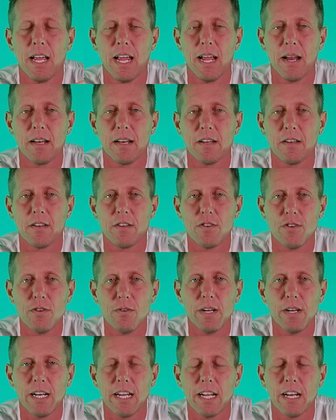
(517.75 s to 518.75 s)
and
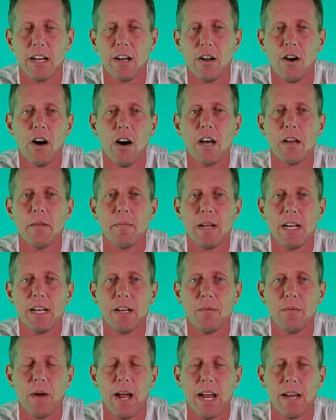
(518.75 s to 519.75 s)
do it in an
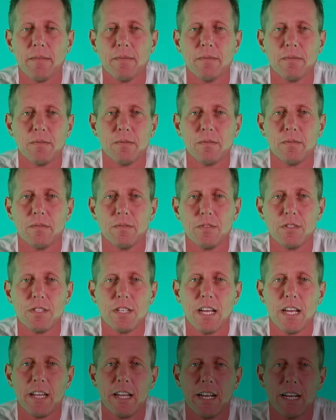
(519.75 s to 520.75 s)
automated way.
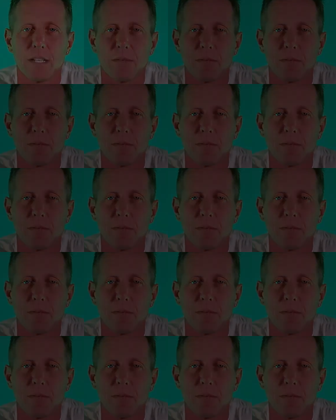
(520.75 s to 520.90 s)
See you on the next